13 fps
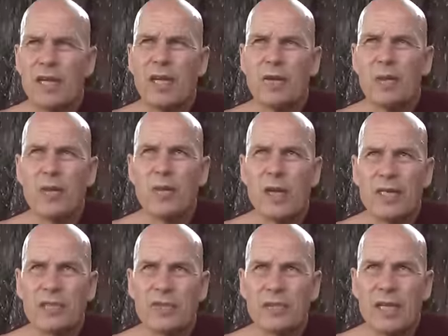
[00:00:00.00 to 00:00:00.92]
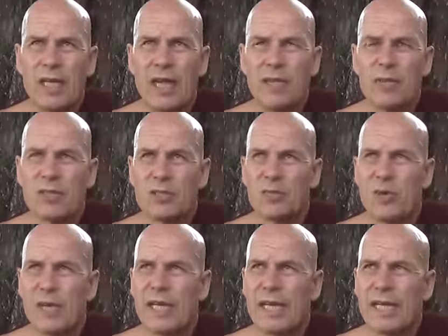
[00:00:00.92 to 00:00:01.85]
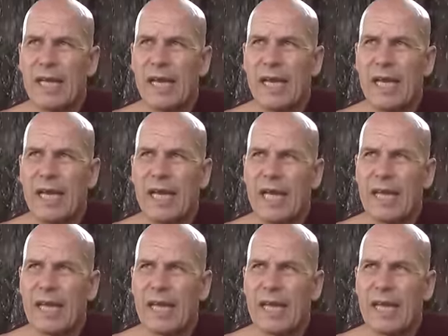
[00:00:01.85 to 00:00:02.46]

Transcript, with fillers: We once, I was working at a,